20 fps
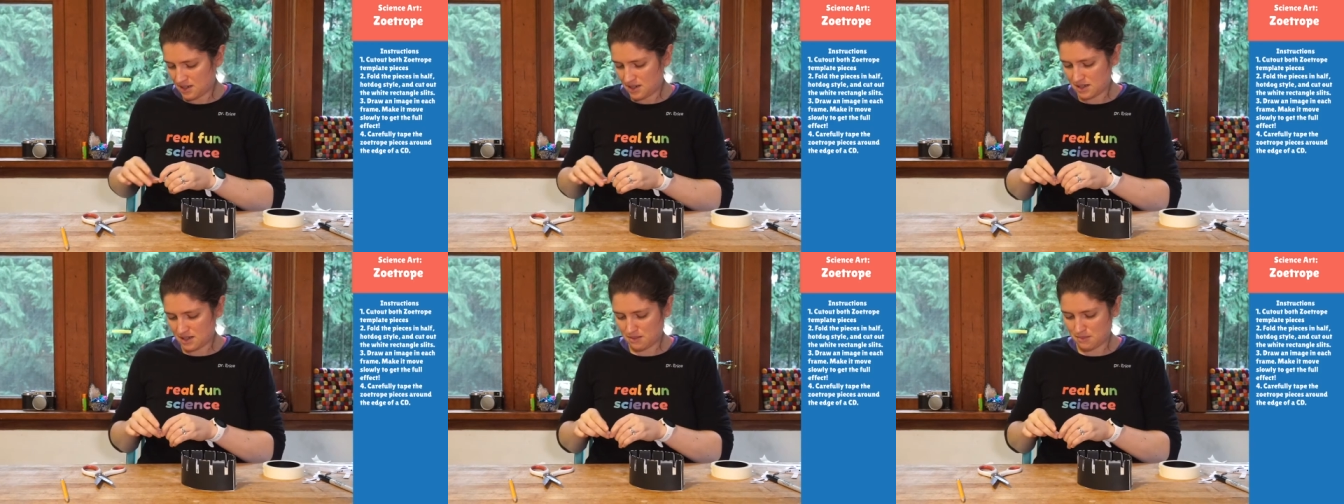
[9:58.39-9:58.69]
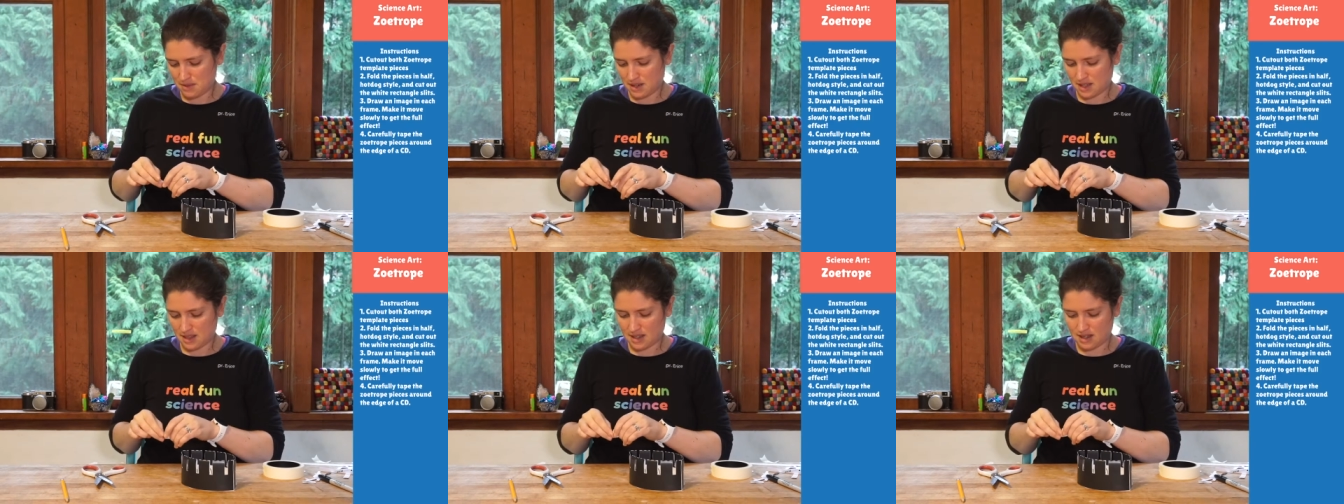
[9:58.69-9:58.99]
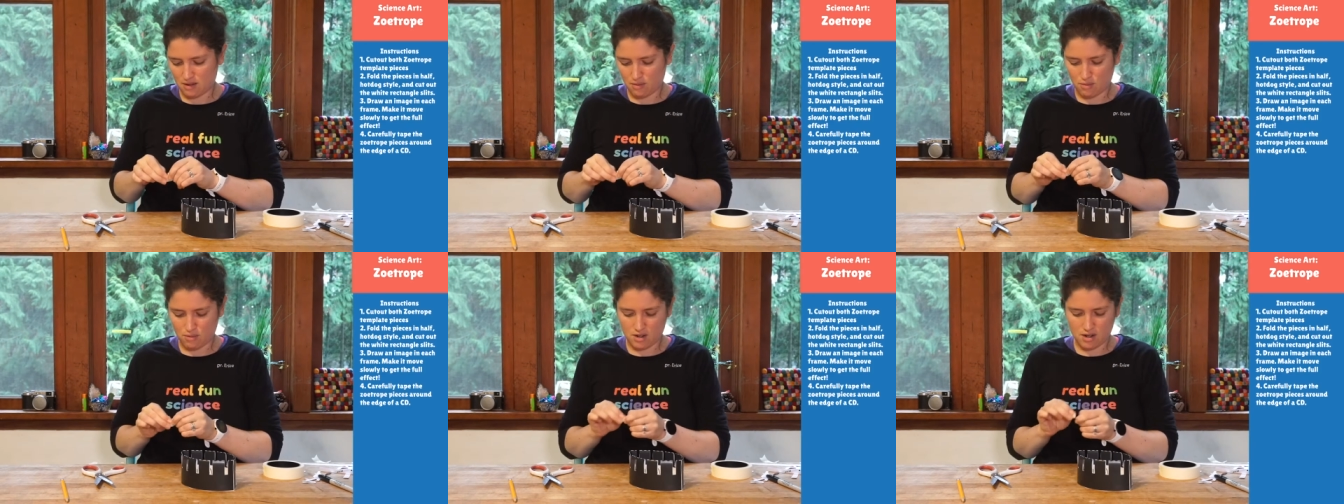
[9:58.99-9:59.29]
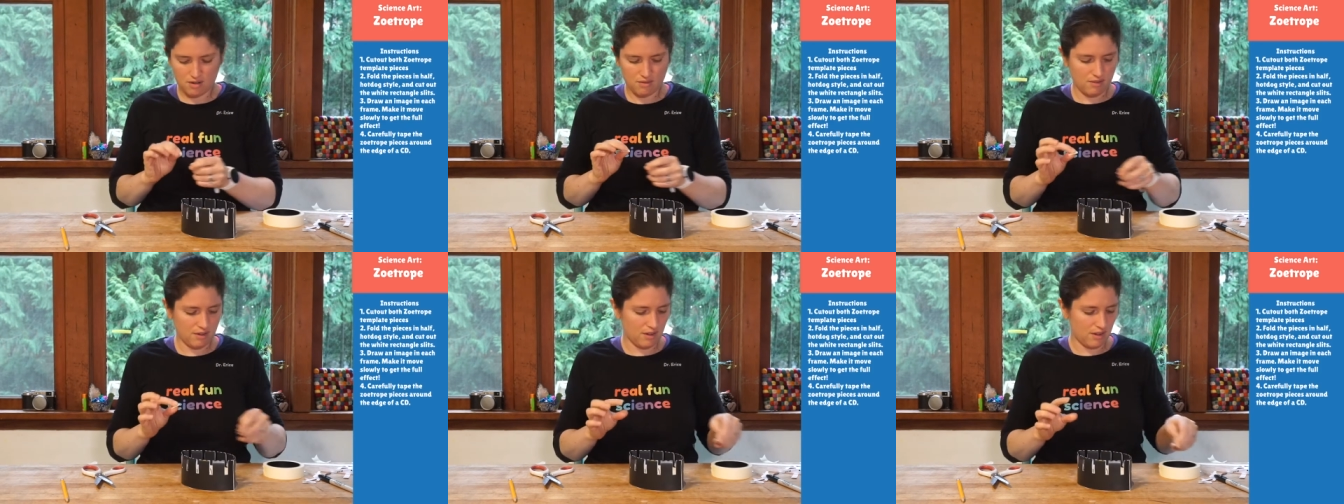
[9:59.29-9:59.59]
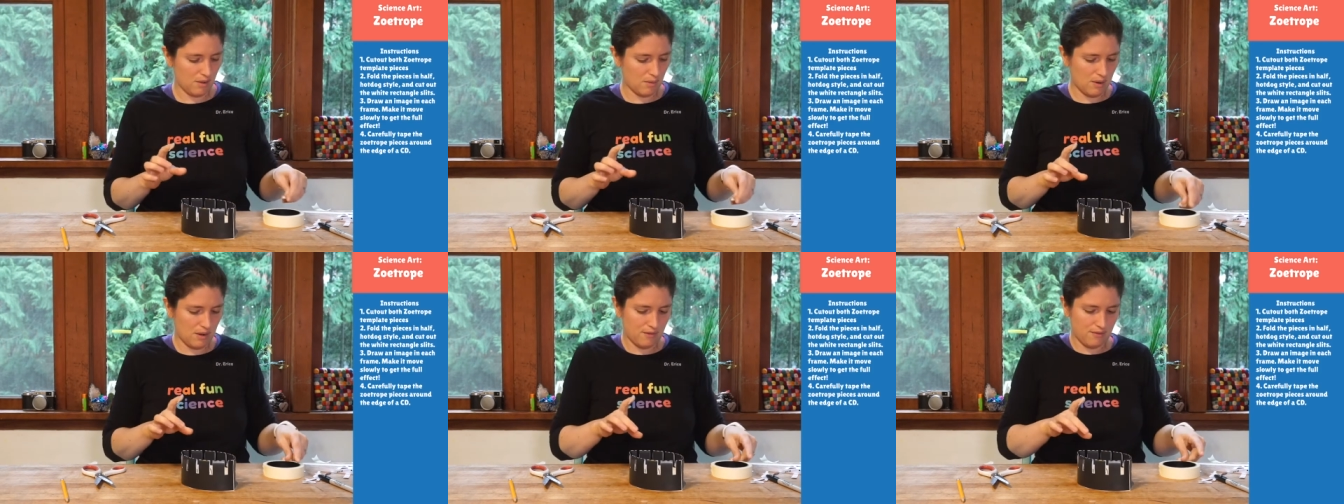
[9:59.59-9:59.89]
to make that work
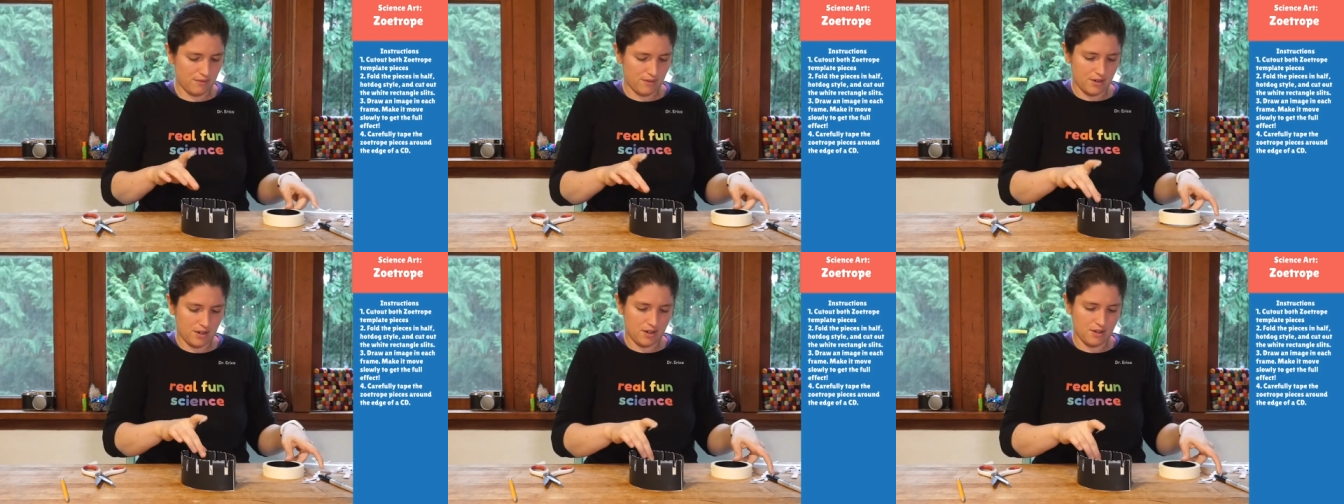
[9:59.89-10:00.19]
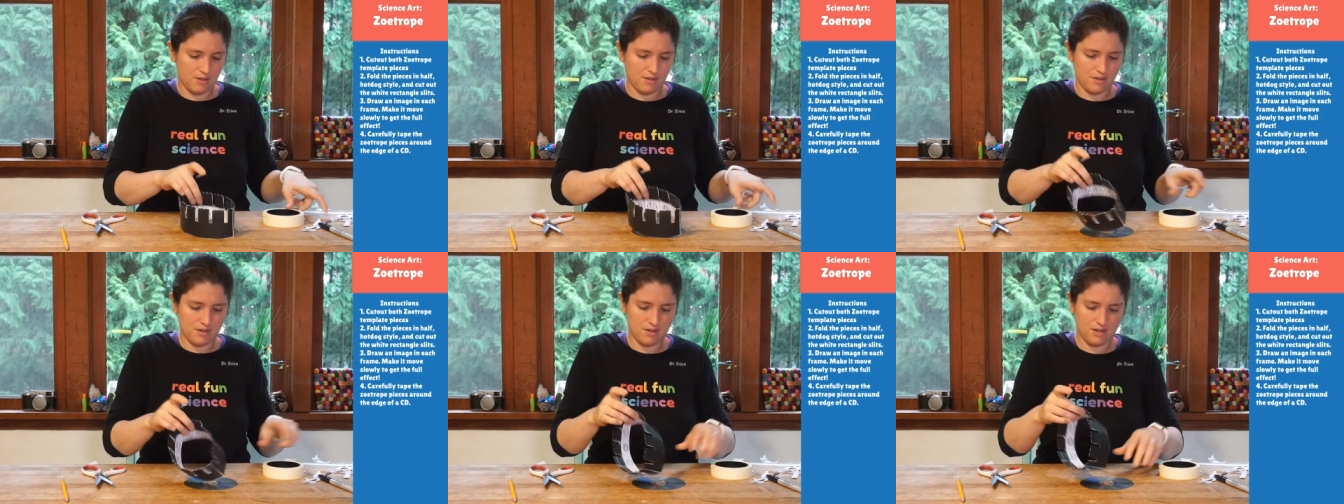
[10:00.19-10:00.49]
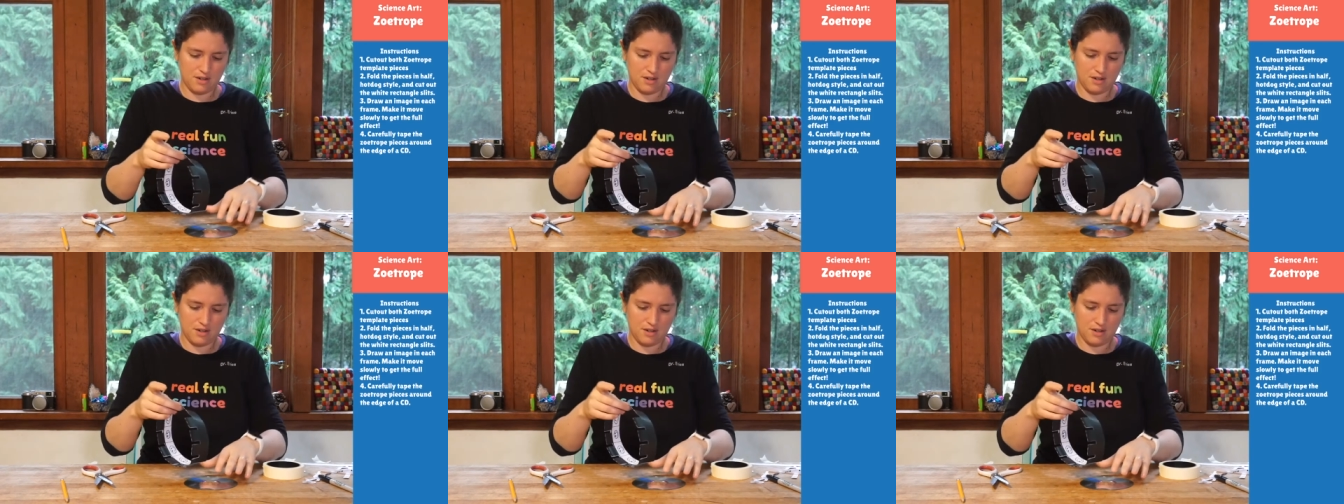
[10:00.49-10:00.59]
really well for you.